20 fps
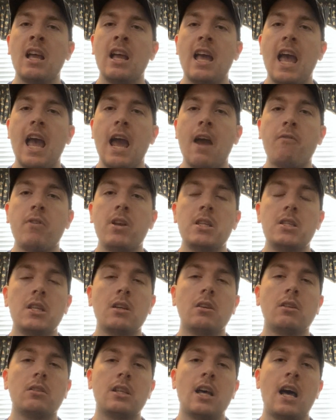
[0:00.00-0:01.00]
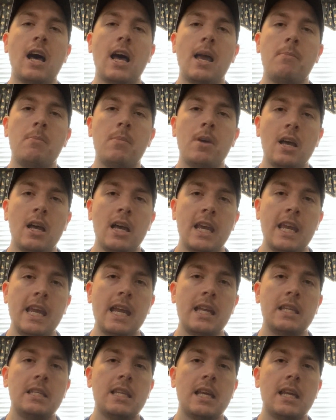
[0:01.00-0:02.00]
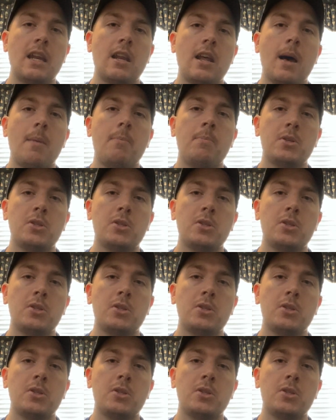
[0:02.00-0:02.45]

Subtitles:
Every single time, he had set it up